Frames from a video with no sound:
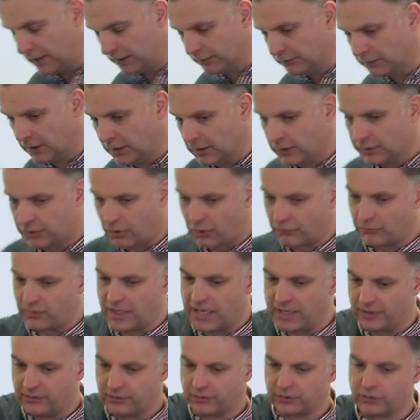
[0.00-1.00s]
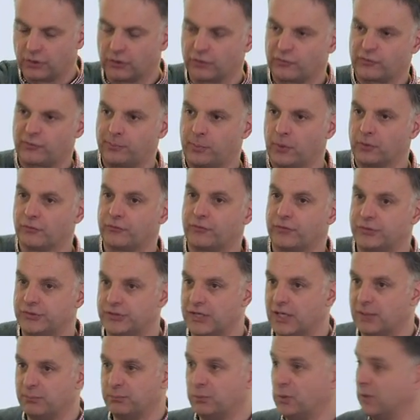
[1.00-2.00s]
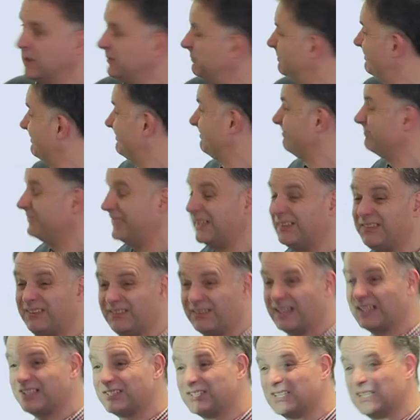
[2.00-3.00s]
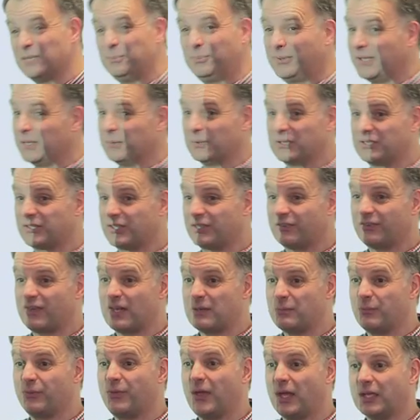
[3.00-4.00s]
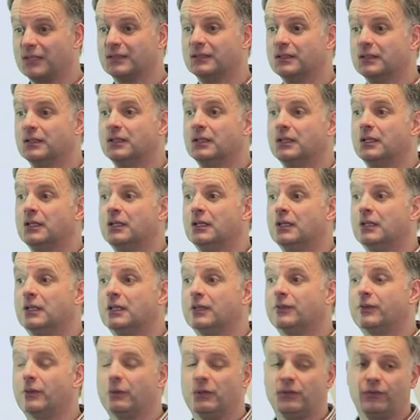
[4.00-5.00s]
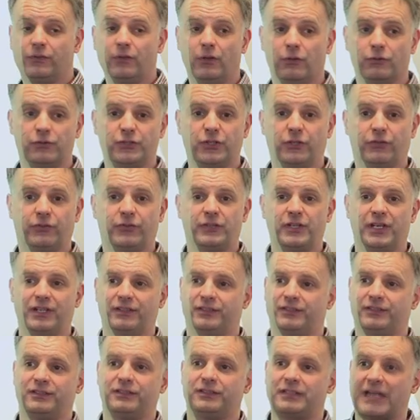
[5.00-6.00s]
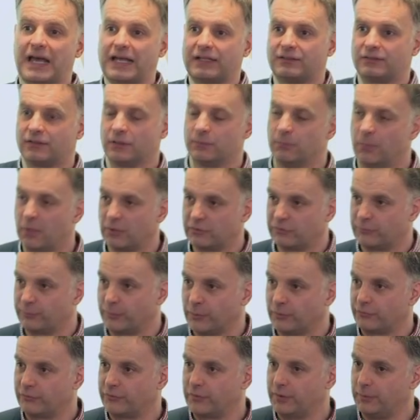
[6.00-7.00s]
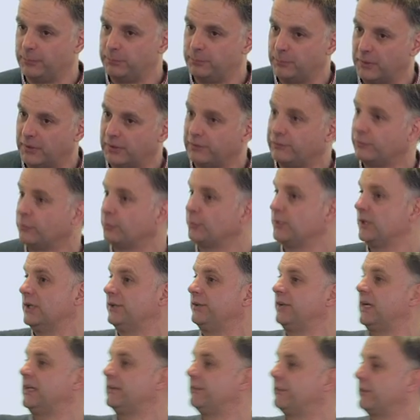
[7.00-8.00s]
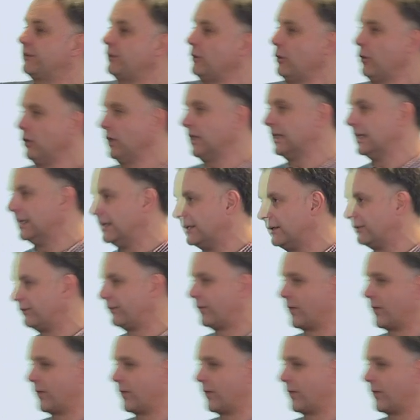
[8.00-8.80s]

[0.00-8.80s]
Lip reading: and gone round and got sponsorship, well, this is actually pretty much the same thing. So it's not just your dad that might sponsor, but it's all your dad's colleagues